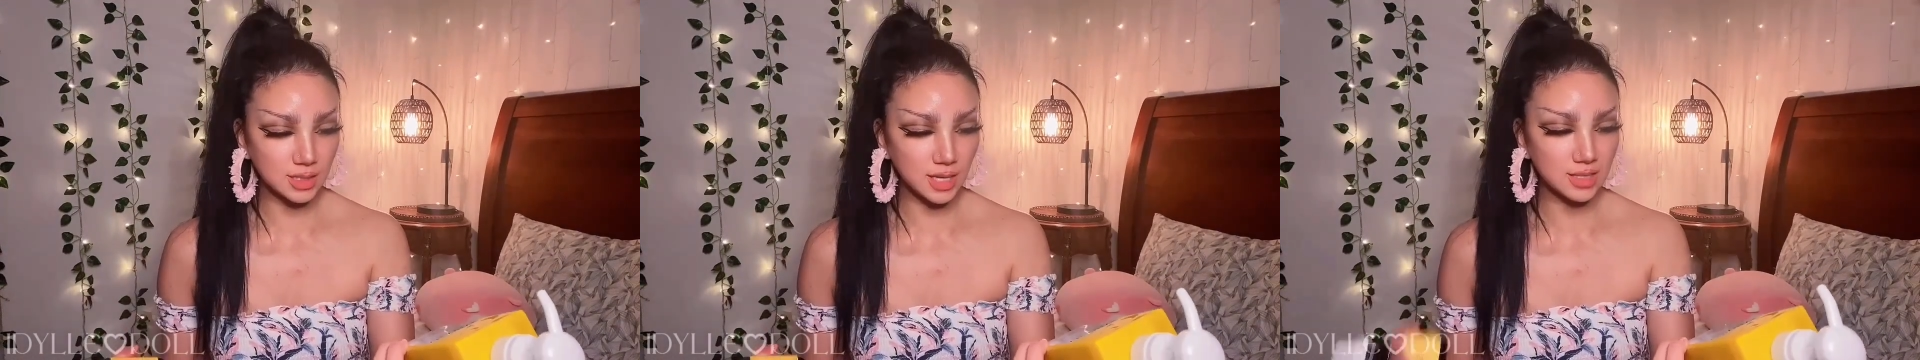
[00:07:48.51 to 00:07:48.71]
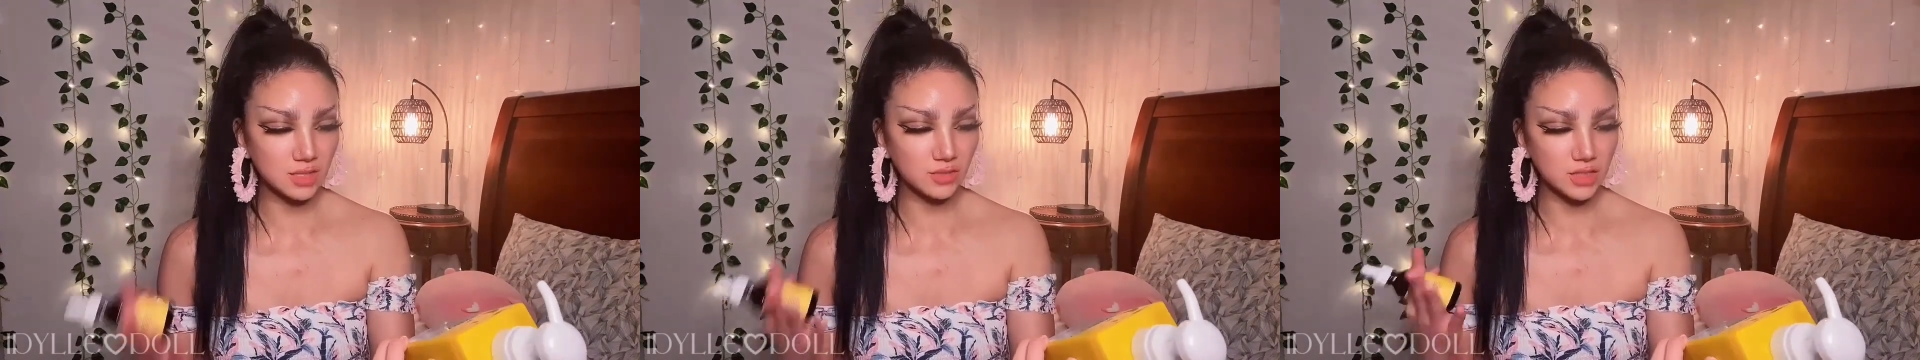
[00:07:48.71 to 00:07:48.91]

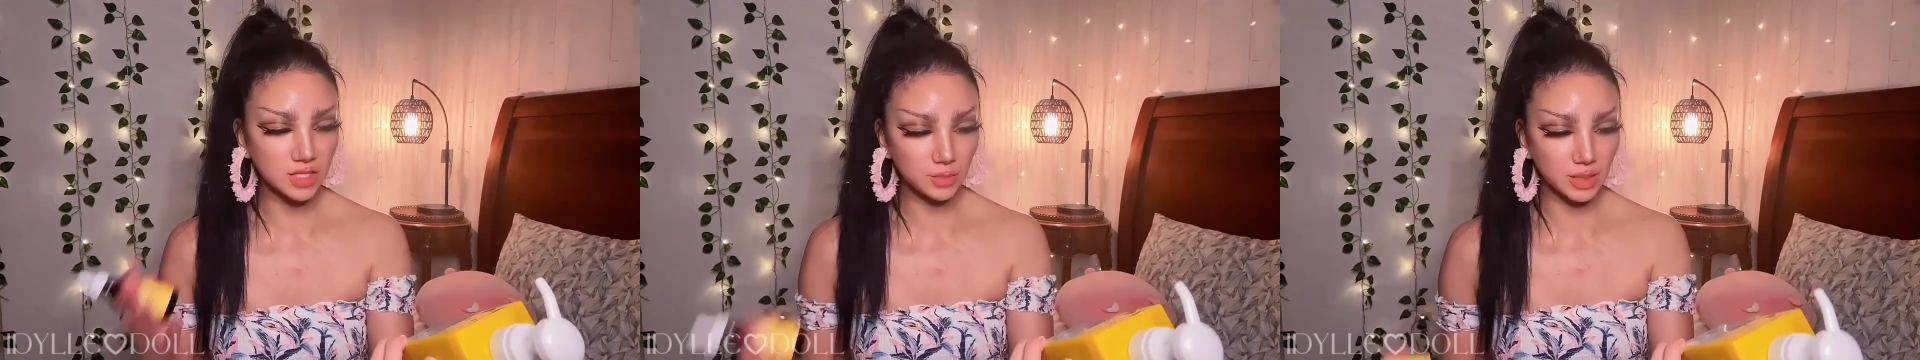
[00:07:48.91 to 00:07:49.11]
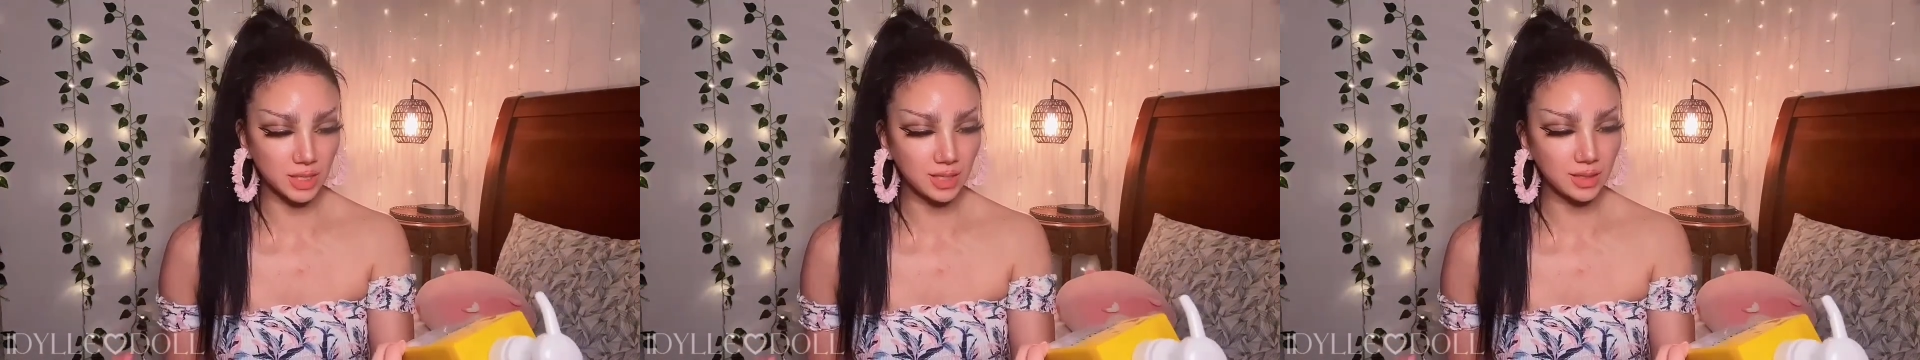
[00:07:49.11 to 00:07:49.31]
Has
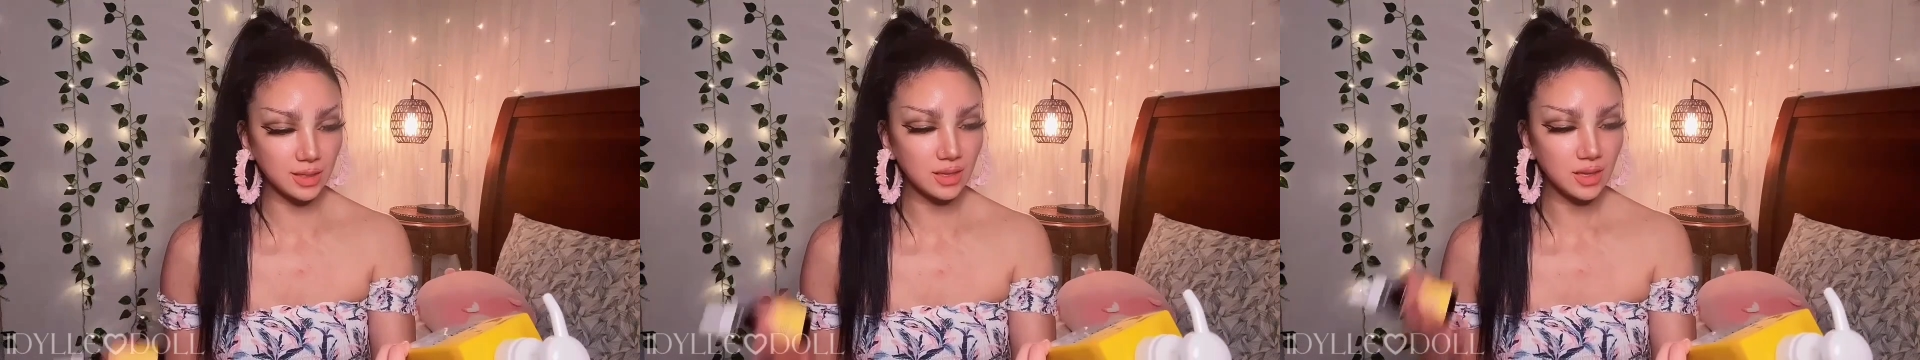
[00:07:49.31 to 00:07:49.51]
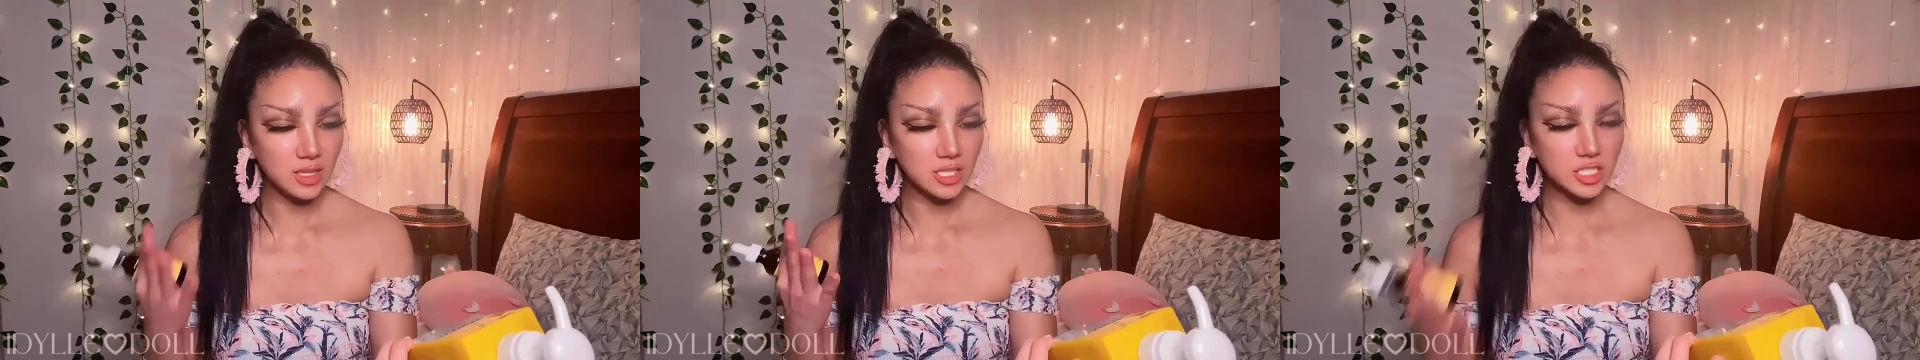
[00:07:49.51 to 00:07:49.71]
vitamin
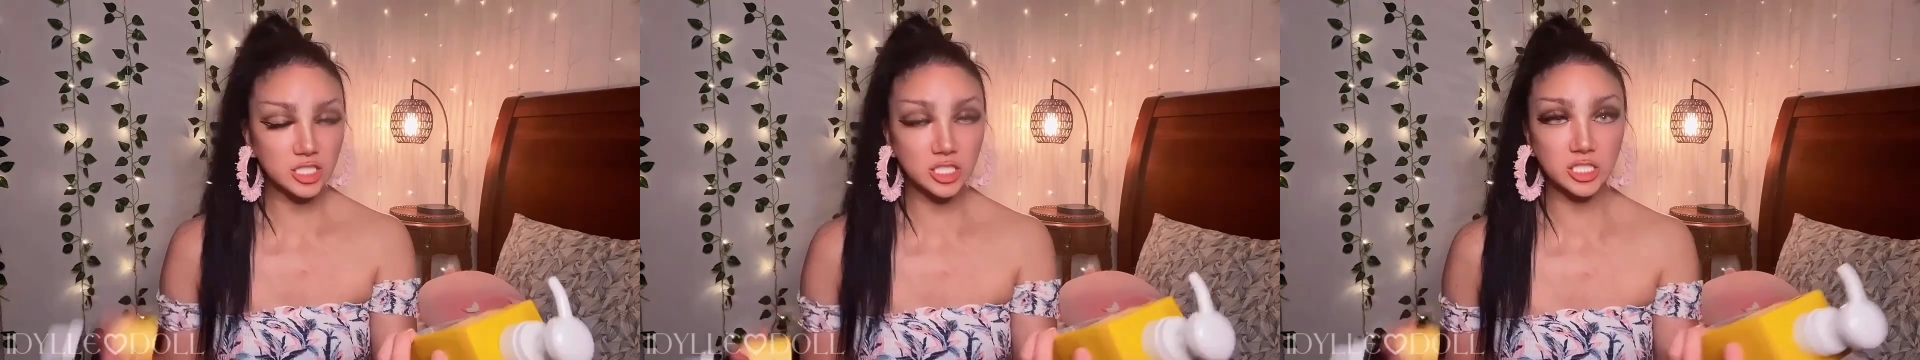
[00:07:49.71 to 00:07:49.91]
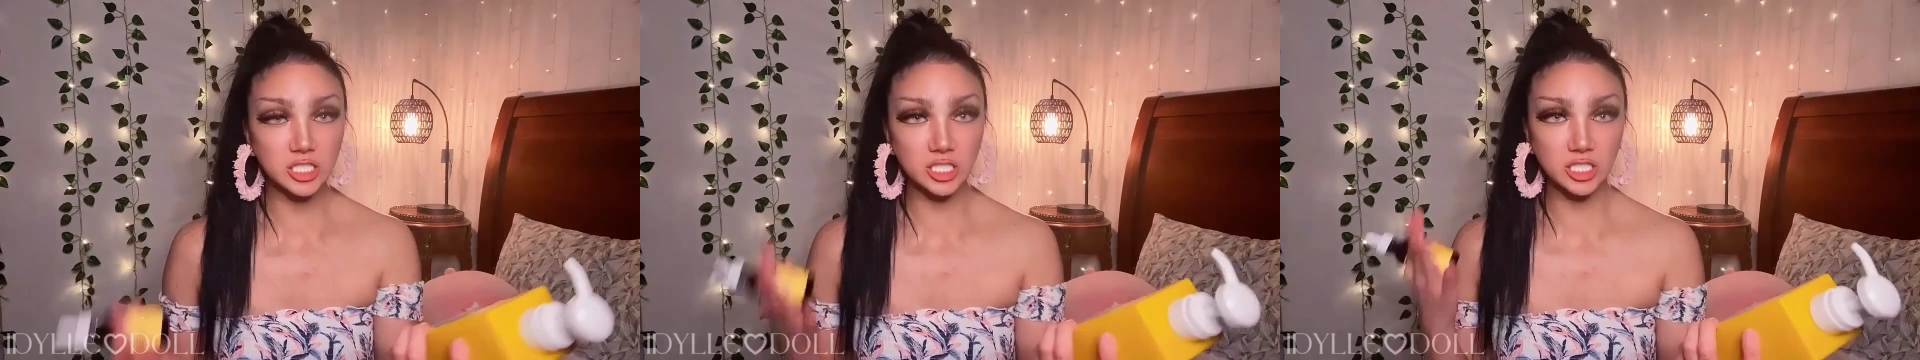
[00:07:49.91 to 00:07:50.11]
E,
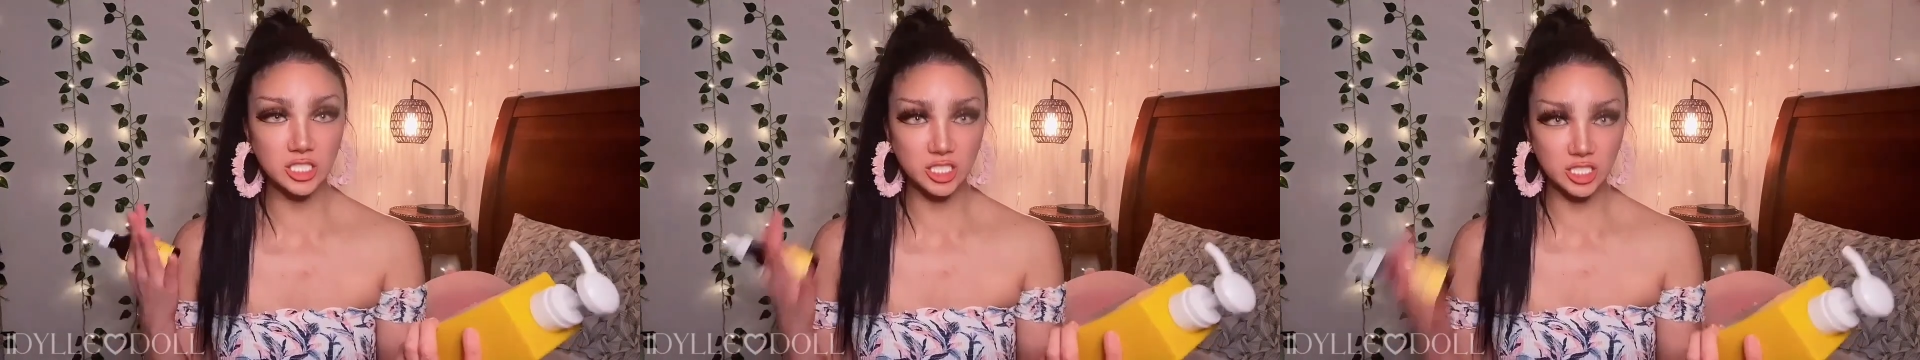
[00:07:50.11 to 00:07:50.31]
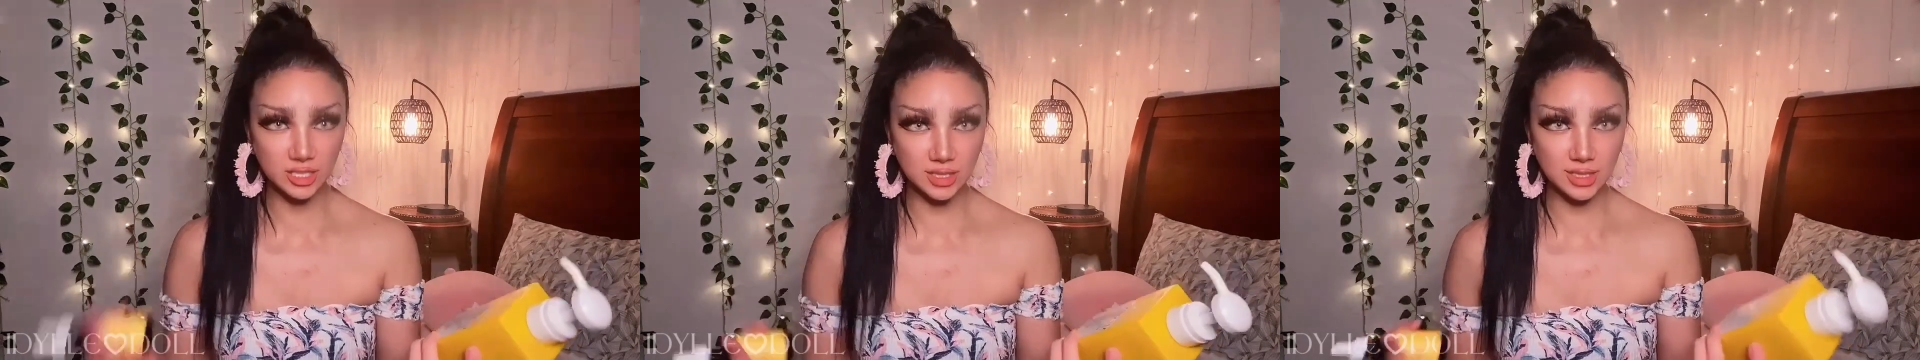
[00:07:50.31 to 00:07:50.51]
ginger,
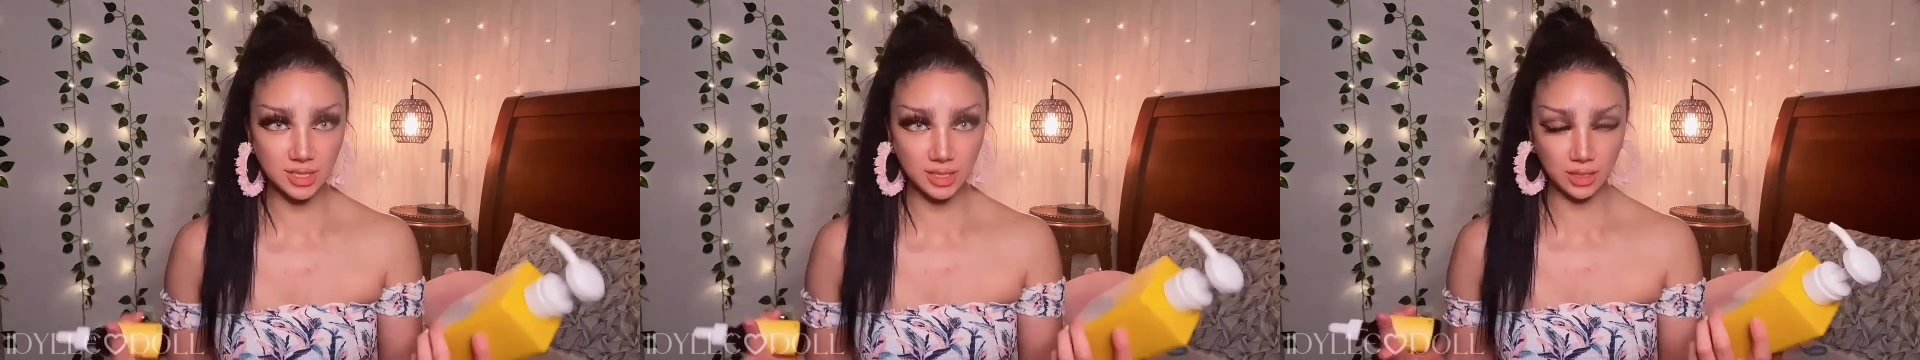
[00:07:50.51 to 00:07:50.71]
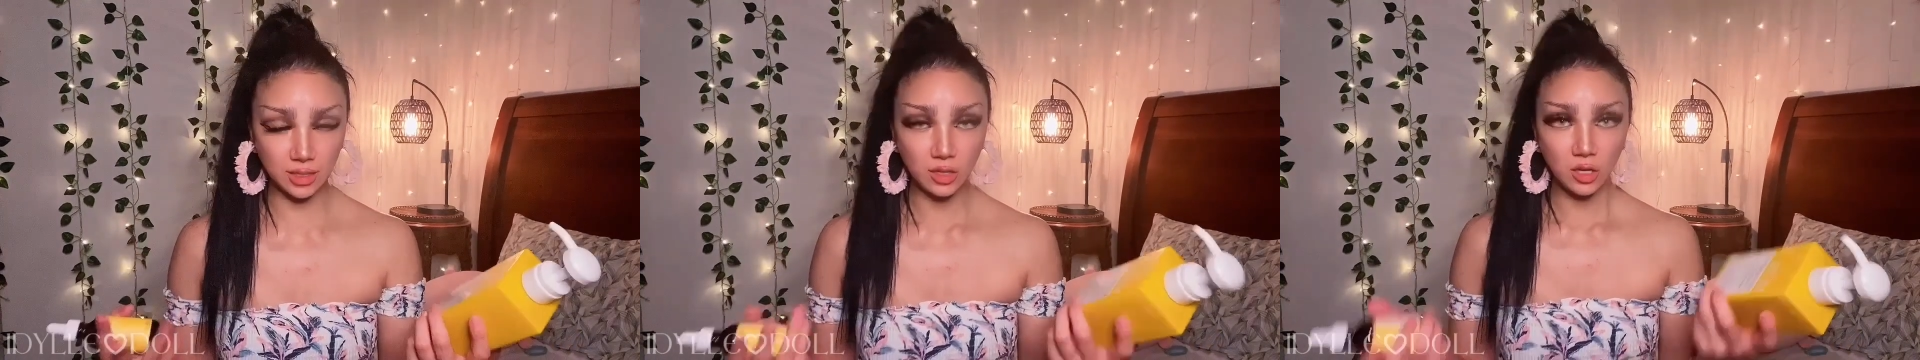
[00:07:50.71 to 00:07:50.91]

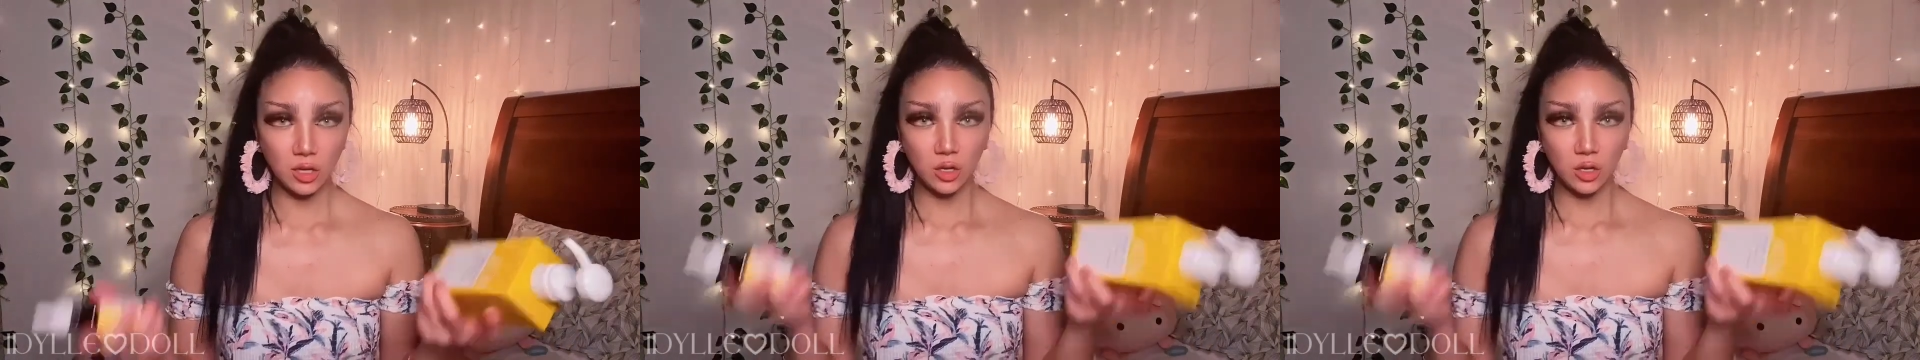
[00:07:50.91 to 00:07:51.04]
ginseng.